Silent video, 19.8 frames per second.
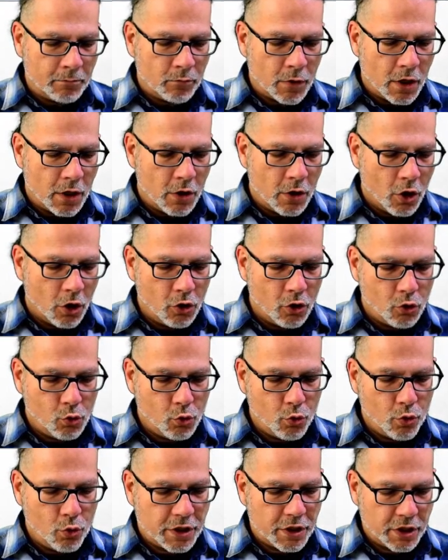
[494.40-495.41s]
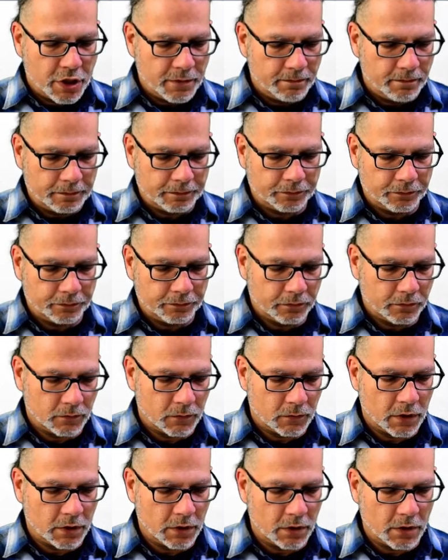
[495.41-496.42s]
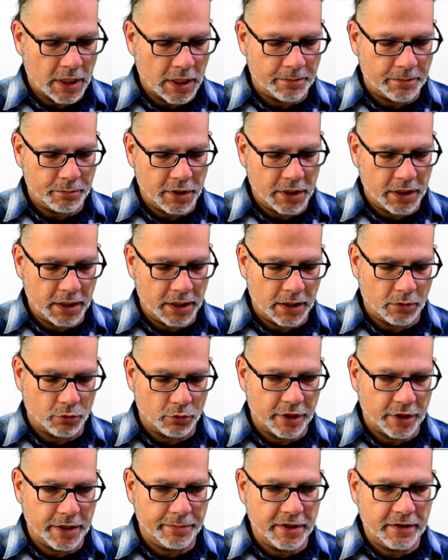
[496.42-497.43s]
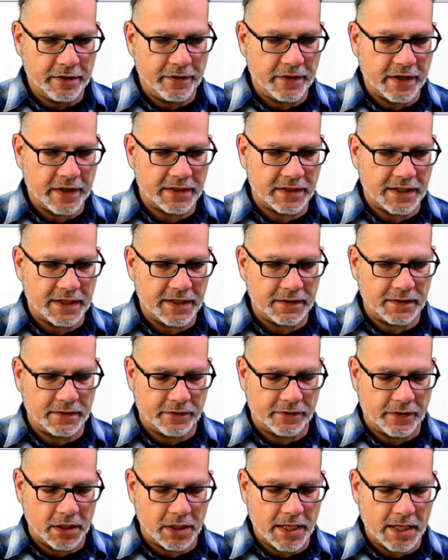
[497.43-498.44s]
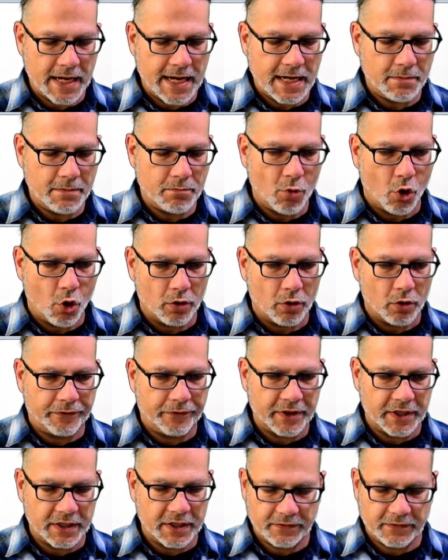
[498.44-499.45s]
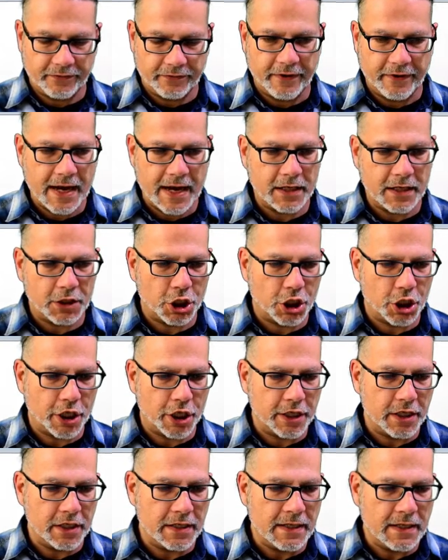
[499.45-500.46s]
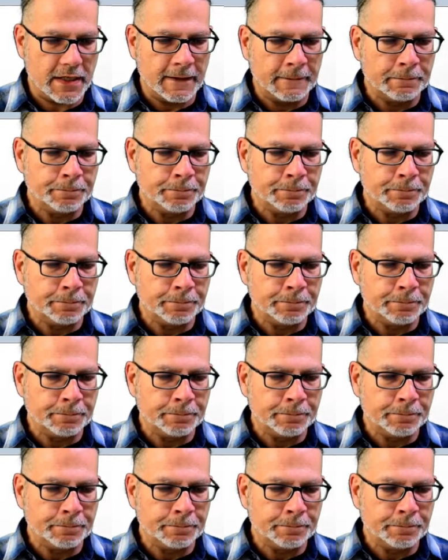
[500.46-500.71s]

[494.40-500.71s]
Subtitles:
Load dummy ribbon, that is the name of this function,